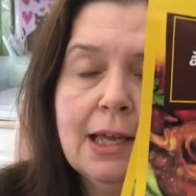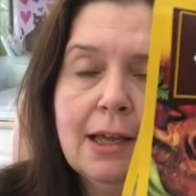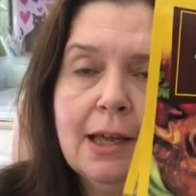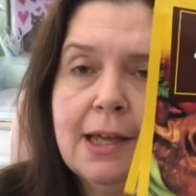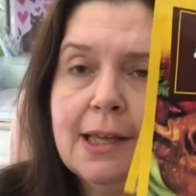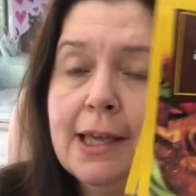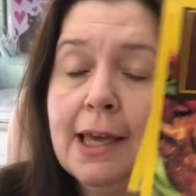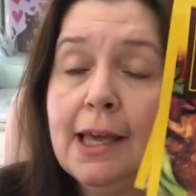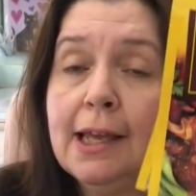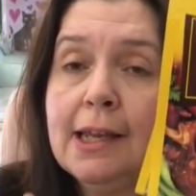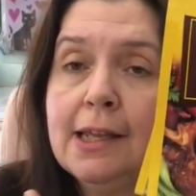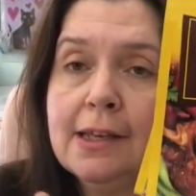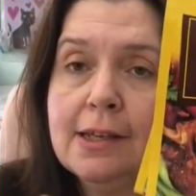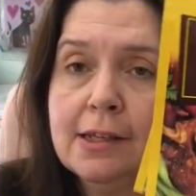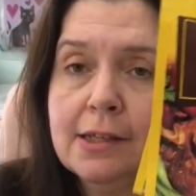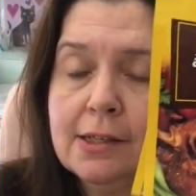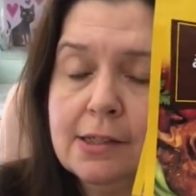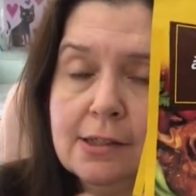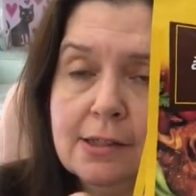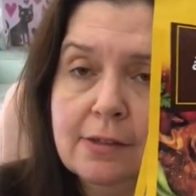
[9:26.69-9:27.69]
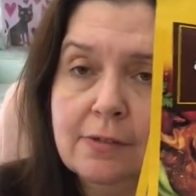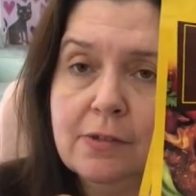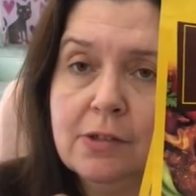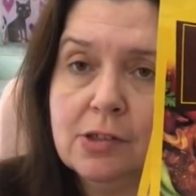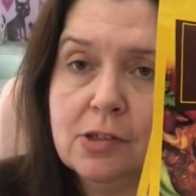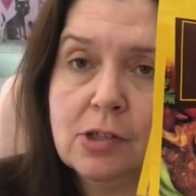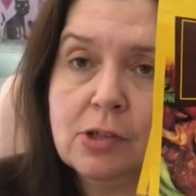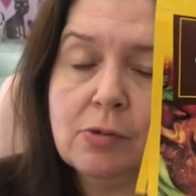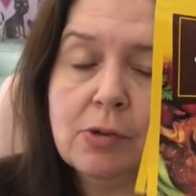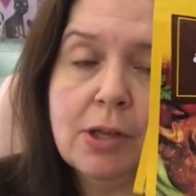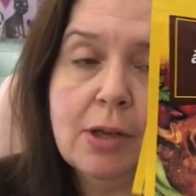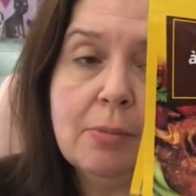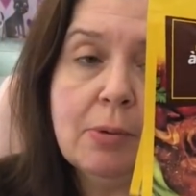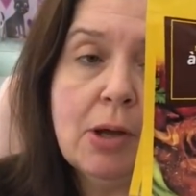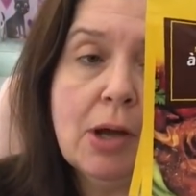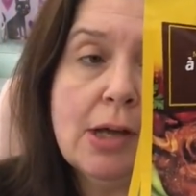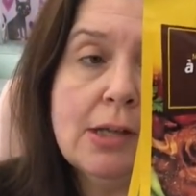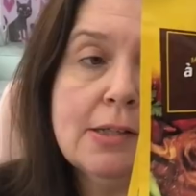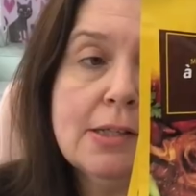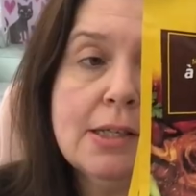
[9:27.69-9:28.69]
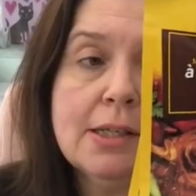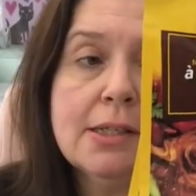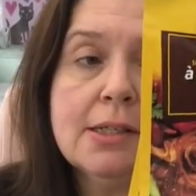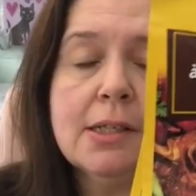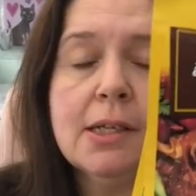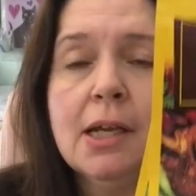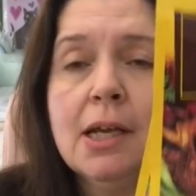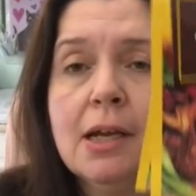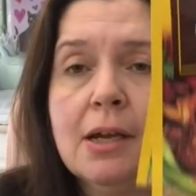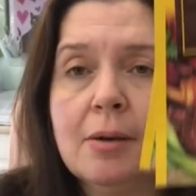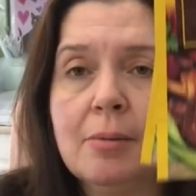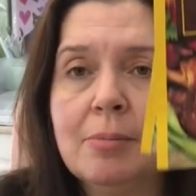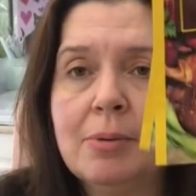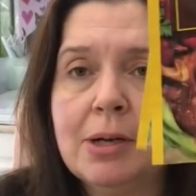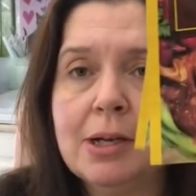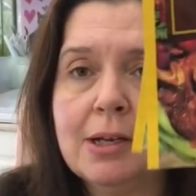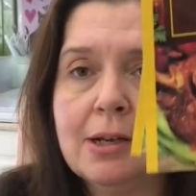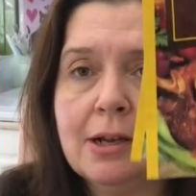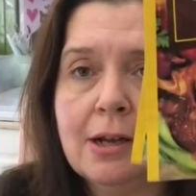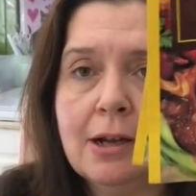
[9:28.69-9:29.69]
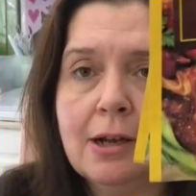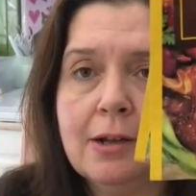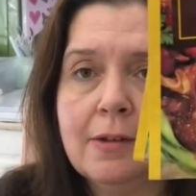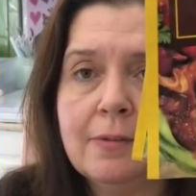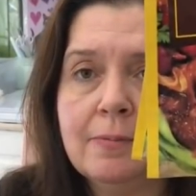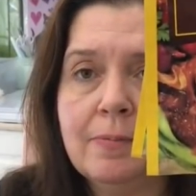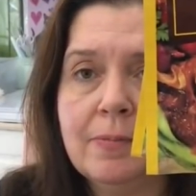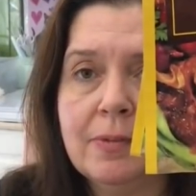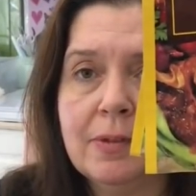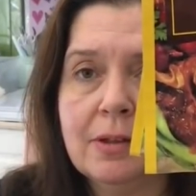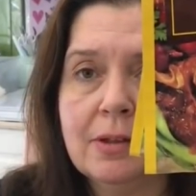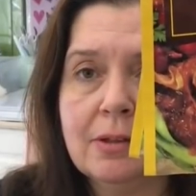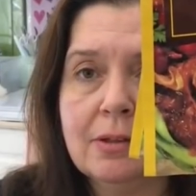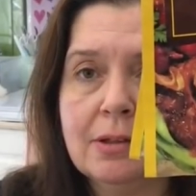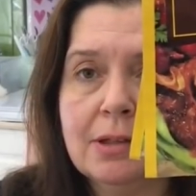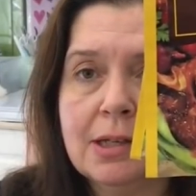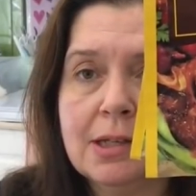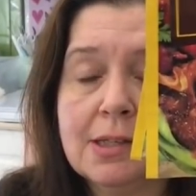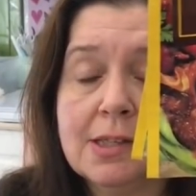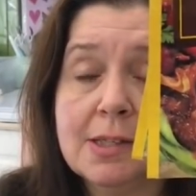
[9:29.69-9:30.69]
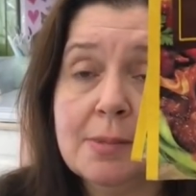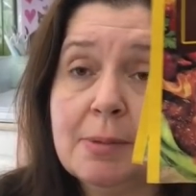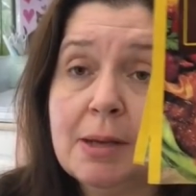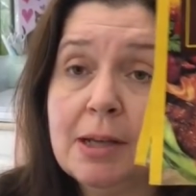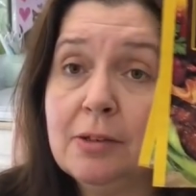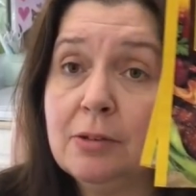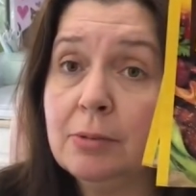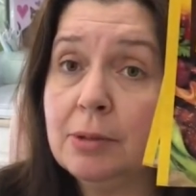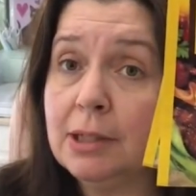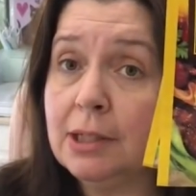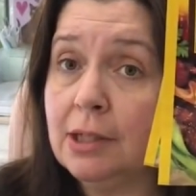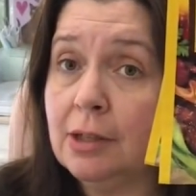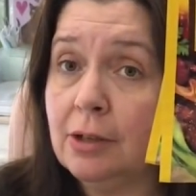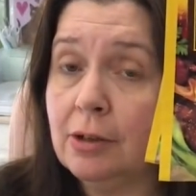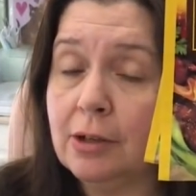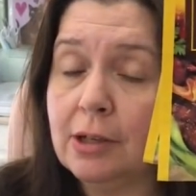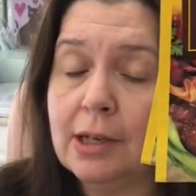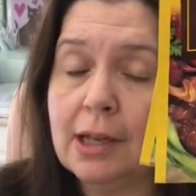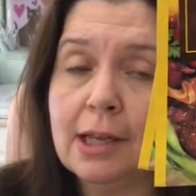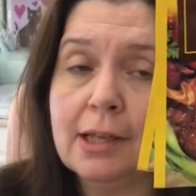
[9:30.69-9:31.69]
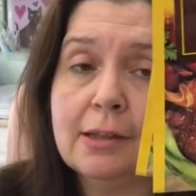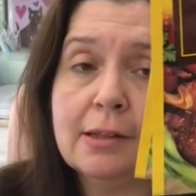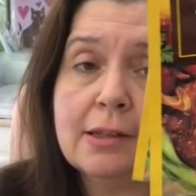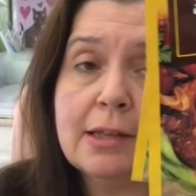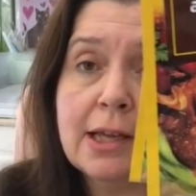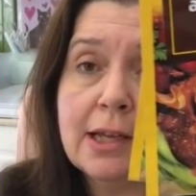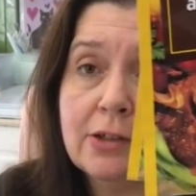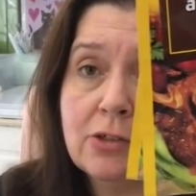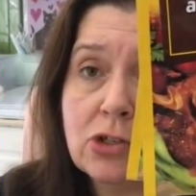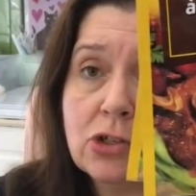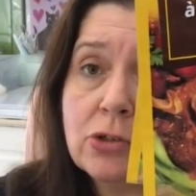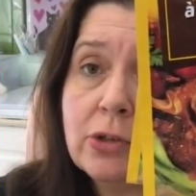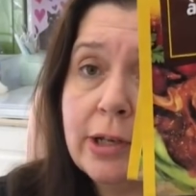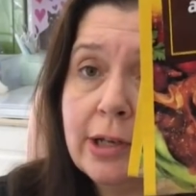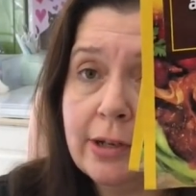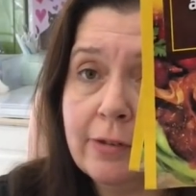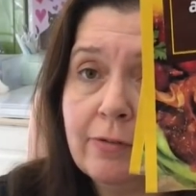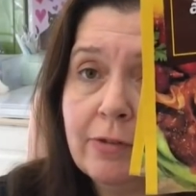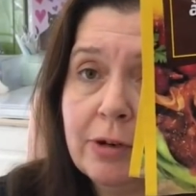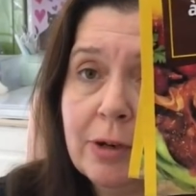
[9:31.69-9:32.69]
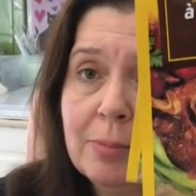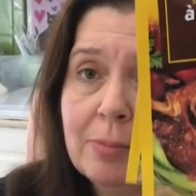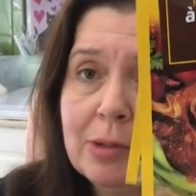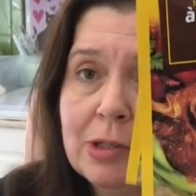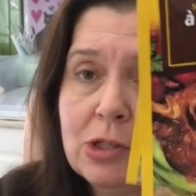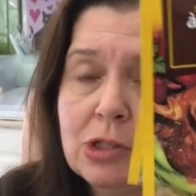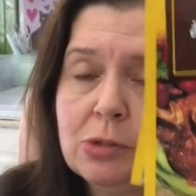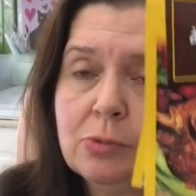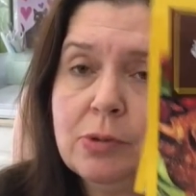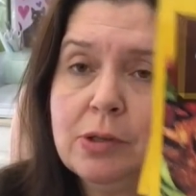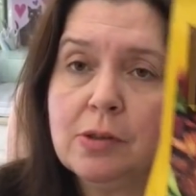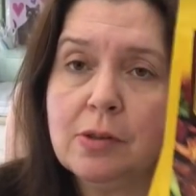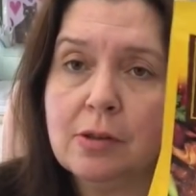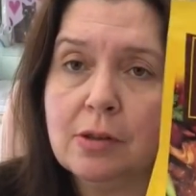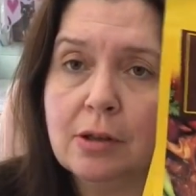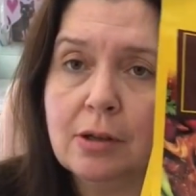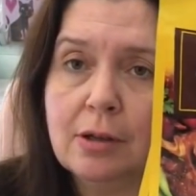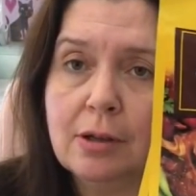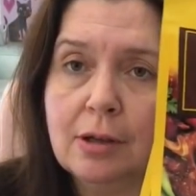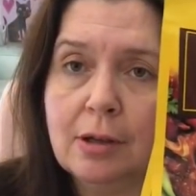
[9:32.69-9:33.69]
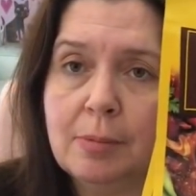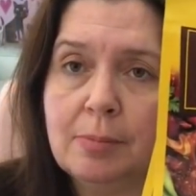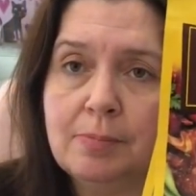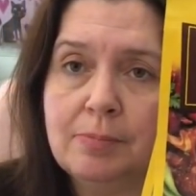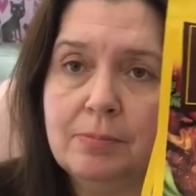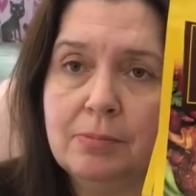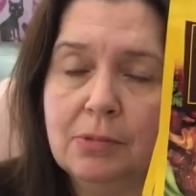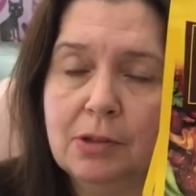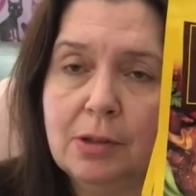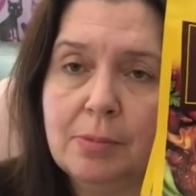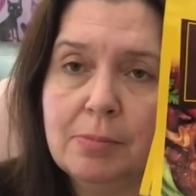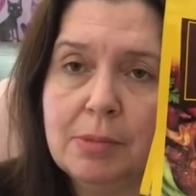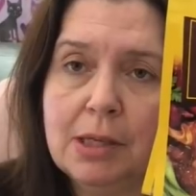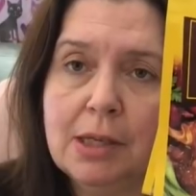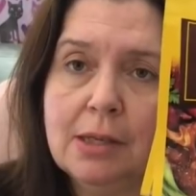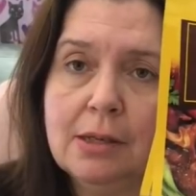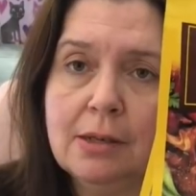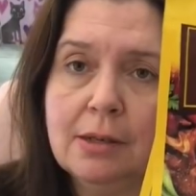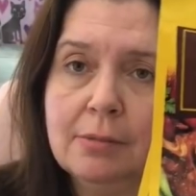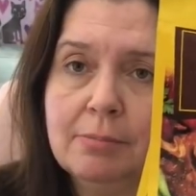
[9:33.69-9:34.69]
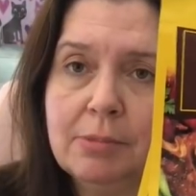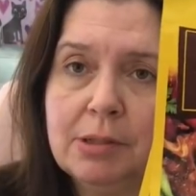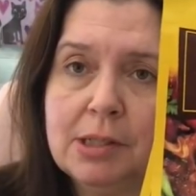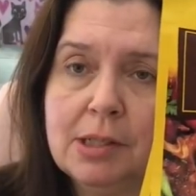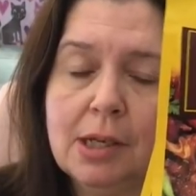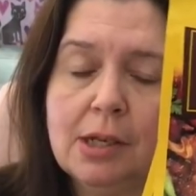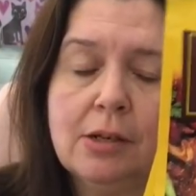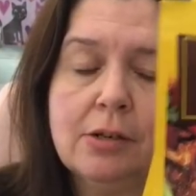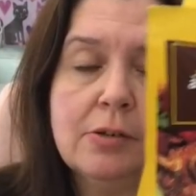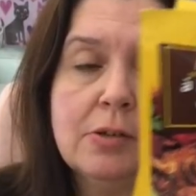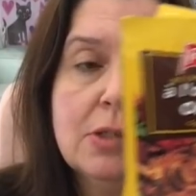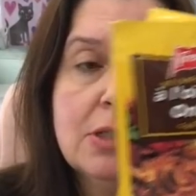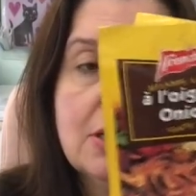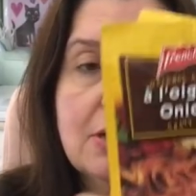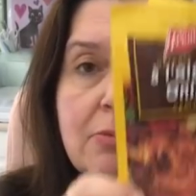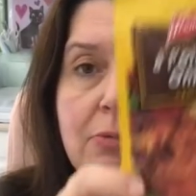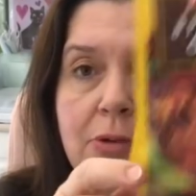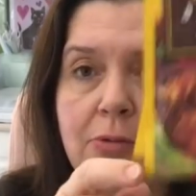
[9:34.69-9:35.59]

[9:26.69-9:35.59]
I can't eat it because of the sodium content, but it smelled really good and they enjoyed it very much with the meat and potatoes